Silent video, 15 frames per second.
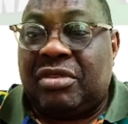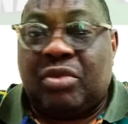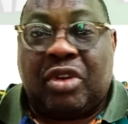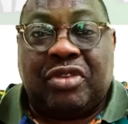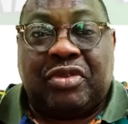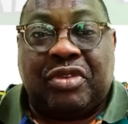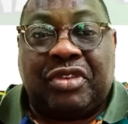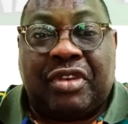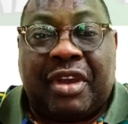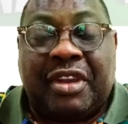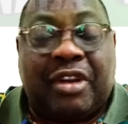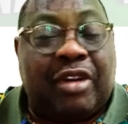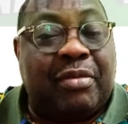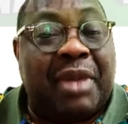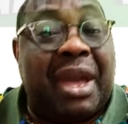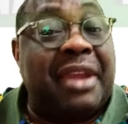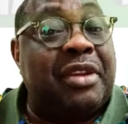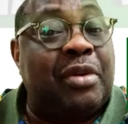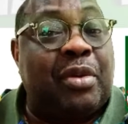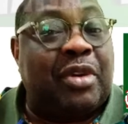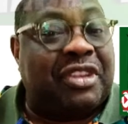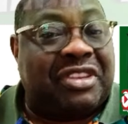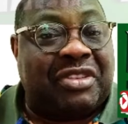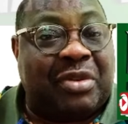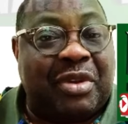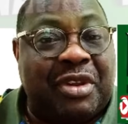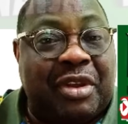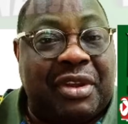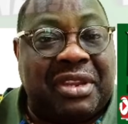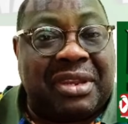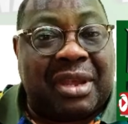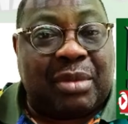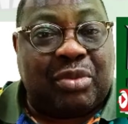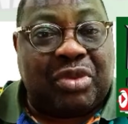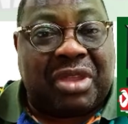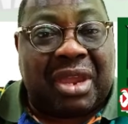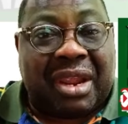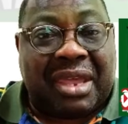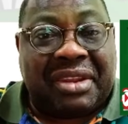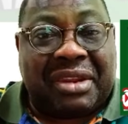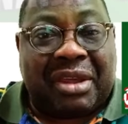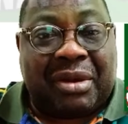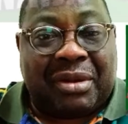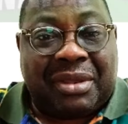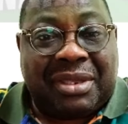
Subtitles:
Once you join government, I know what is going on in Abuja right now.